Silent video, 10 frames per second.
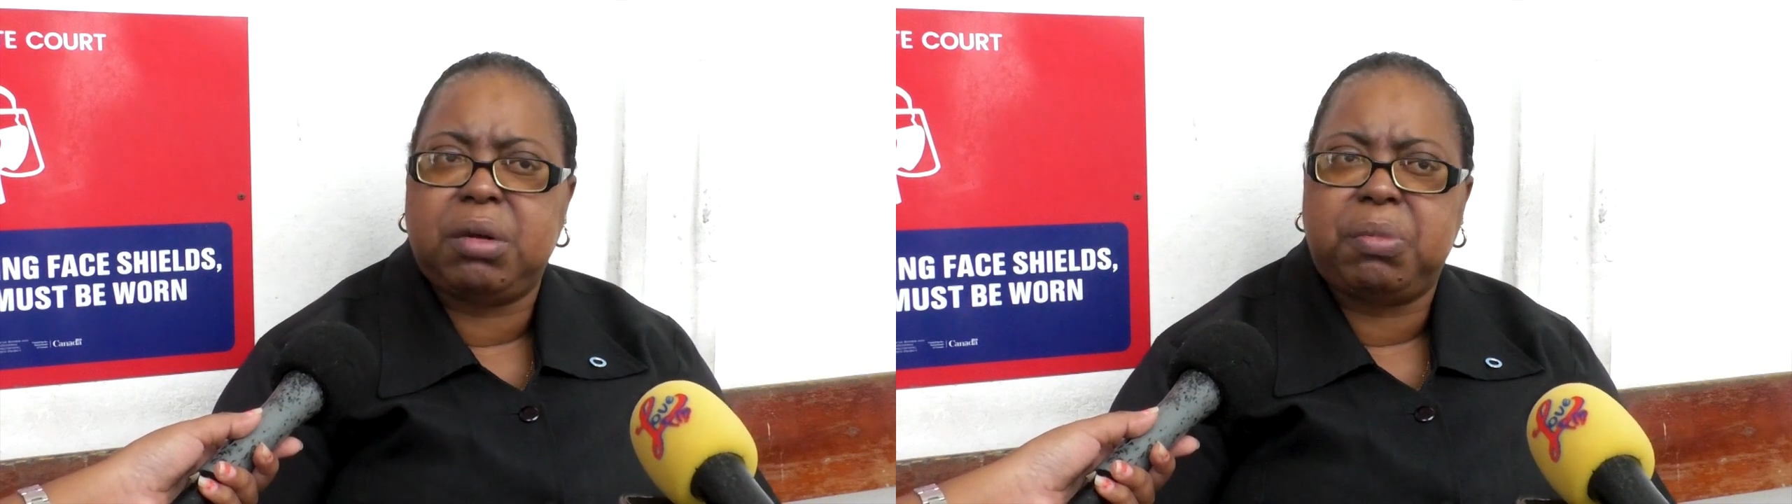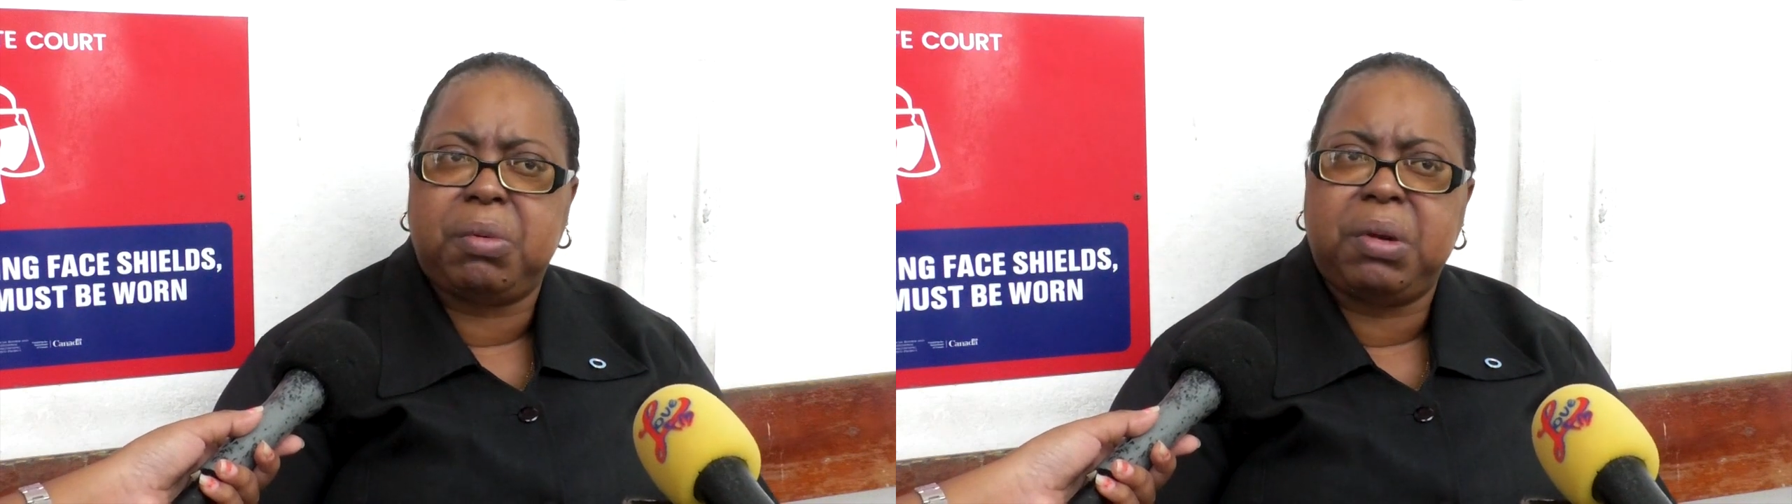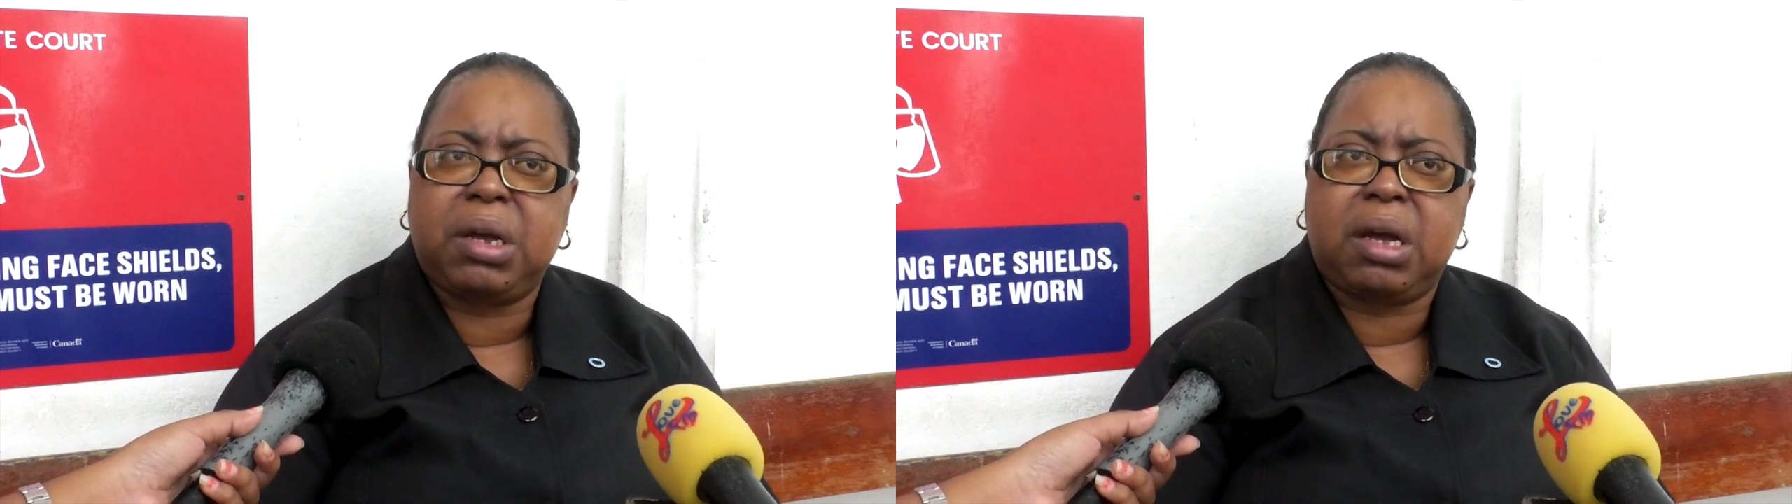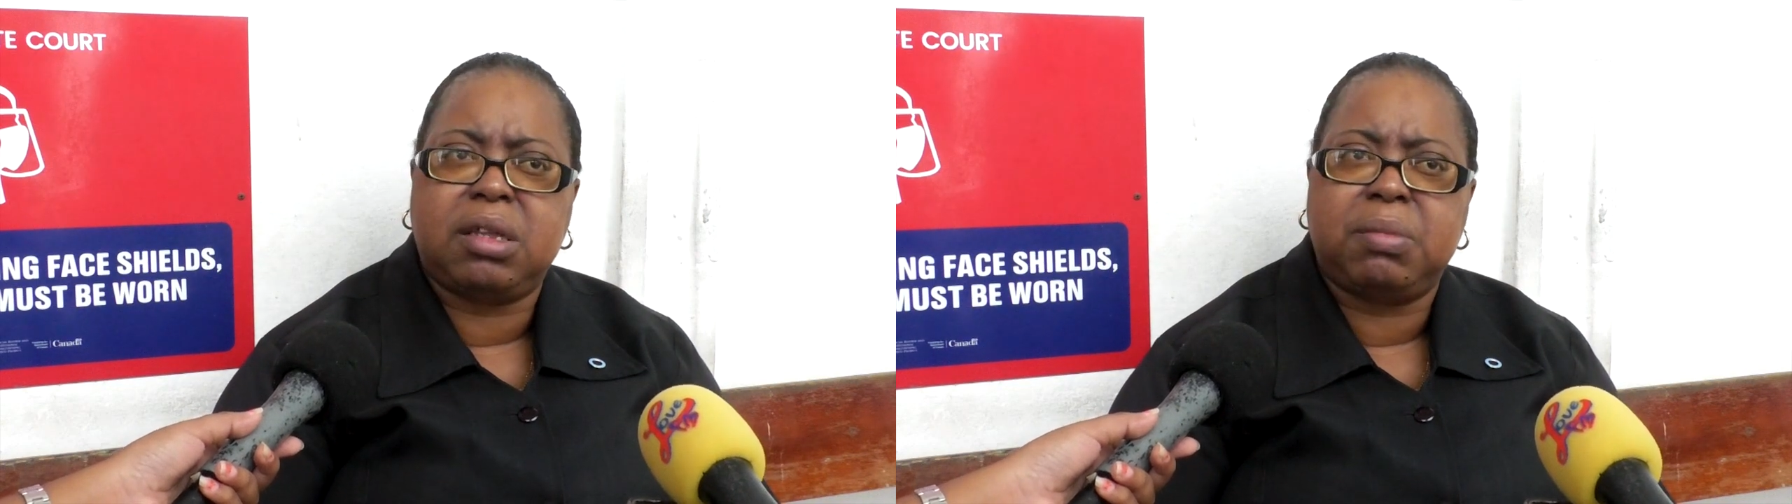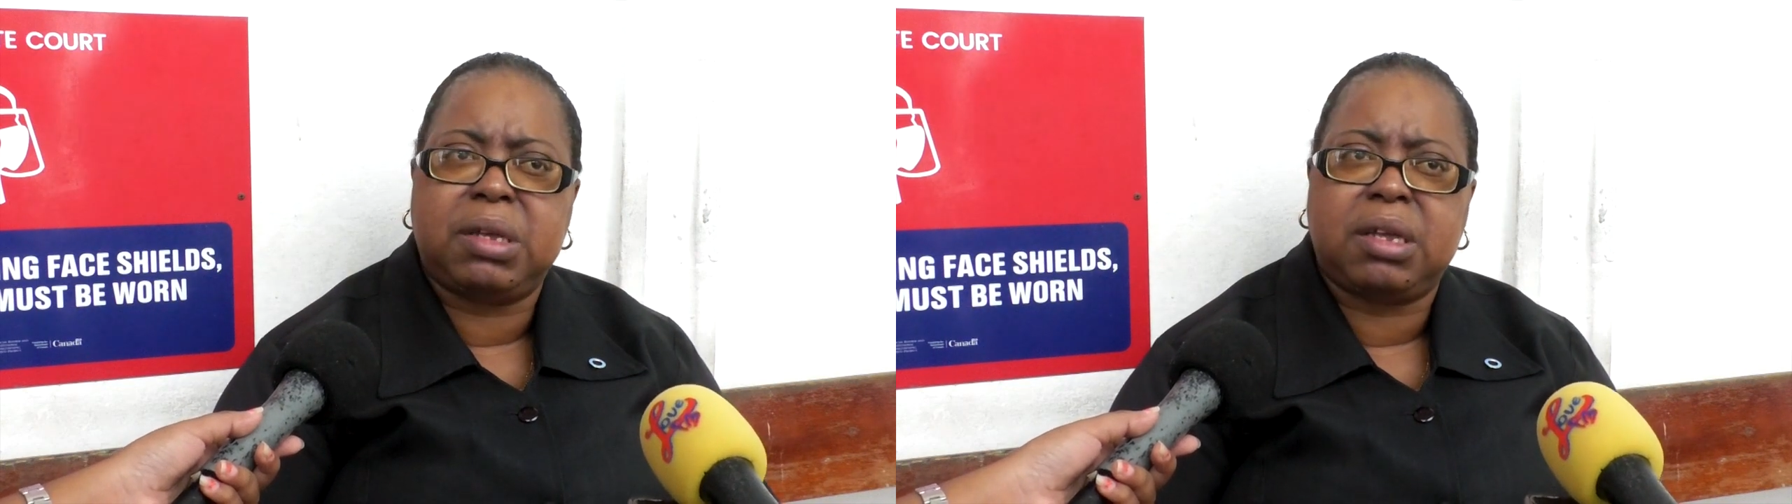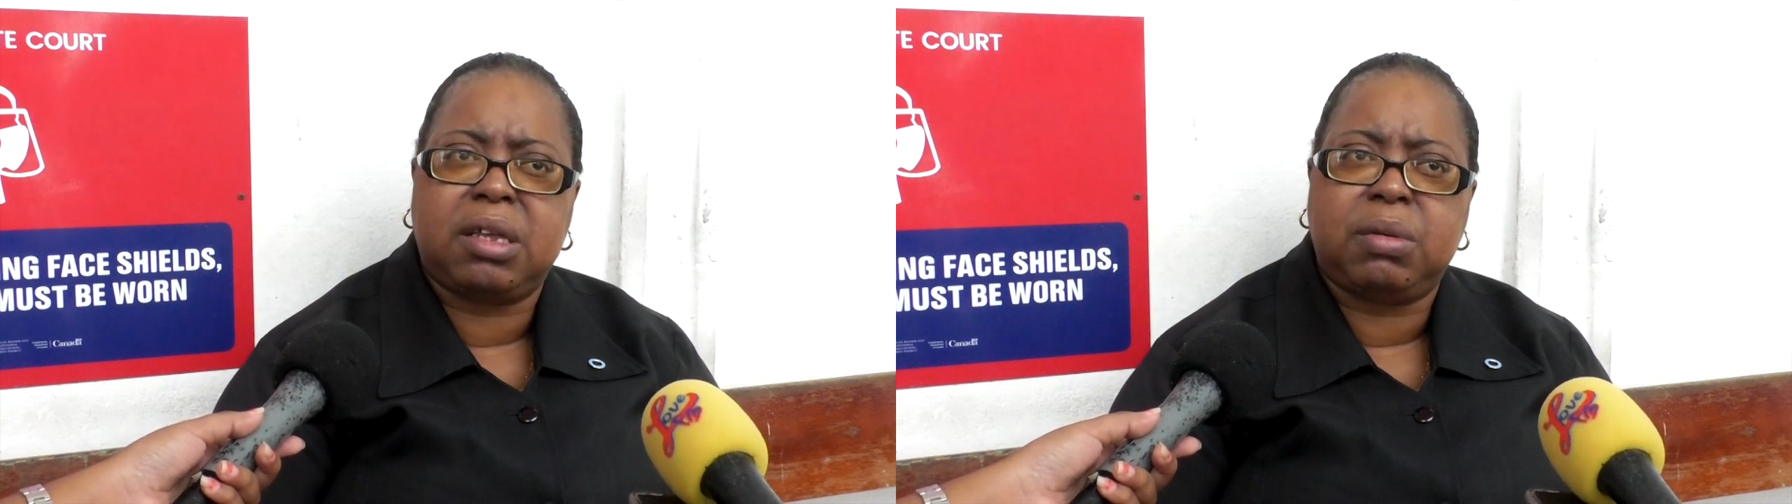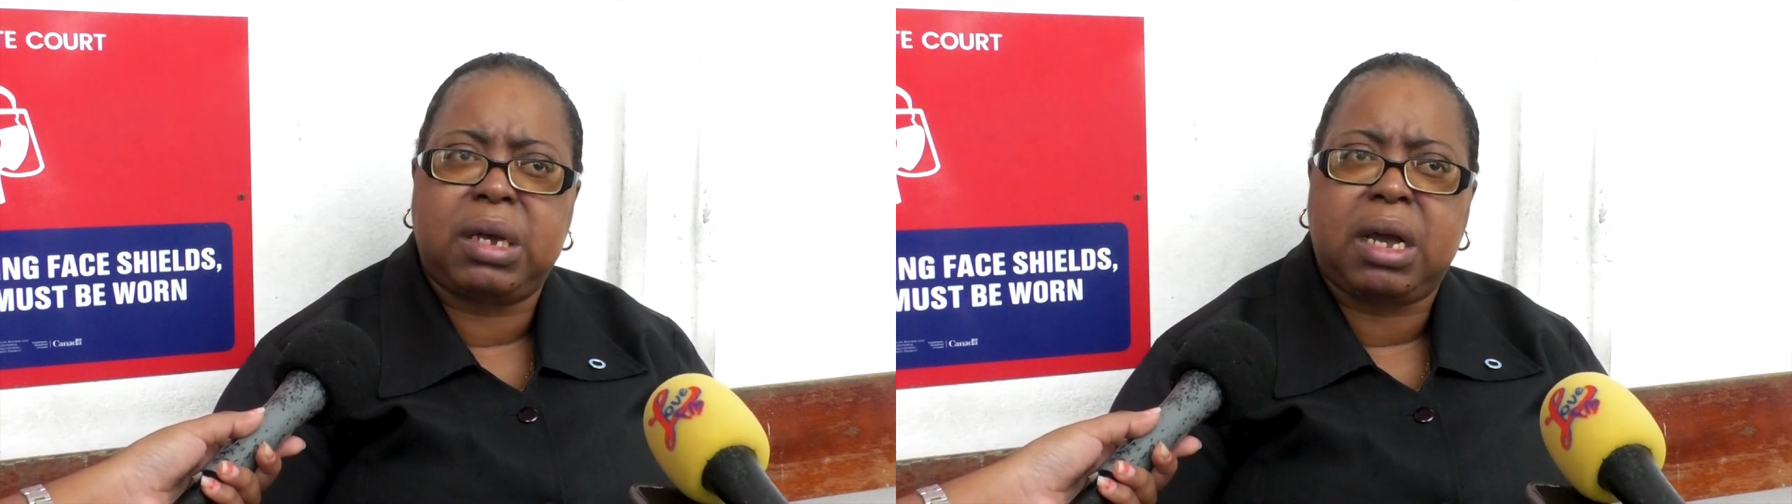the public as best as we